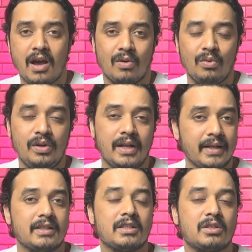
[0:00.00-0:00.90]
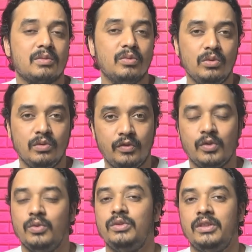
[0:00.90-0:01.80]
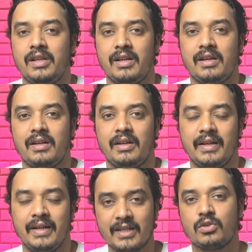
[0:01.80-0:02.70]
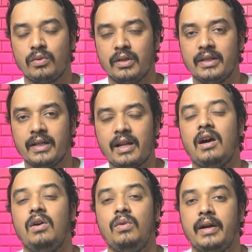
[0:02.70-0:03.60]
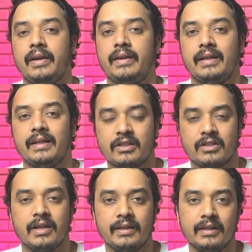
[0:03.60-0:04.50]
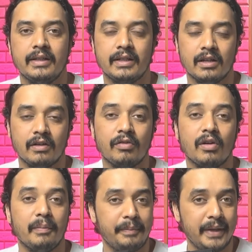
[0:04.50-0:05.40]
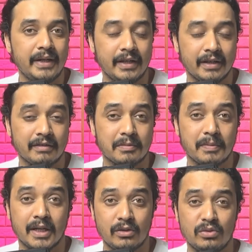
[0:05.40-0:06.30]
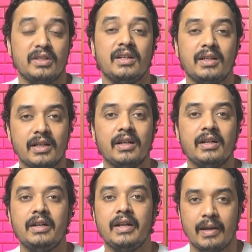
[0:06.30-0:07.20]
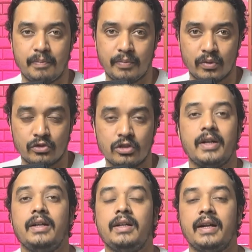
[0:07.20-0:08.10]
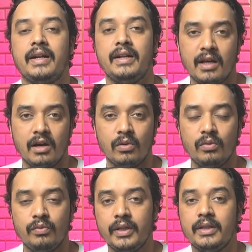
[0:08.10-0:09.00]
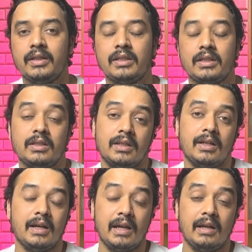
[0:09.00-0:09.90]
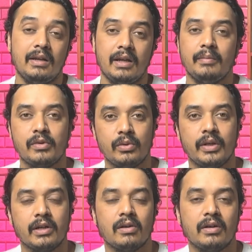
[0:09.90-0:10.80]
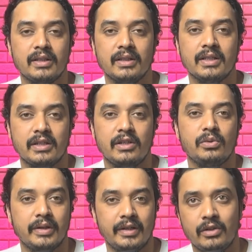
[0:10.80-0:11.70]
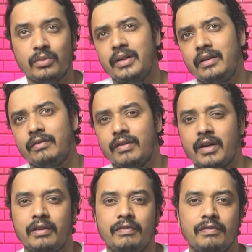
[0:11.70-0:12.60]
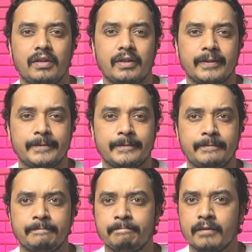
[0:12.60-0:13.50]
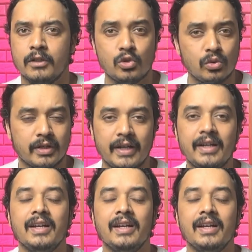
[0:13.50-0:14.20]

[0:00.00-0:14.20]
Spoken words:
let's move to the next one, that how I can extract the data from PDFs by using a third approach, right? And now with I am today recording this in 2025 June, right?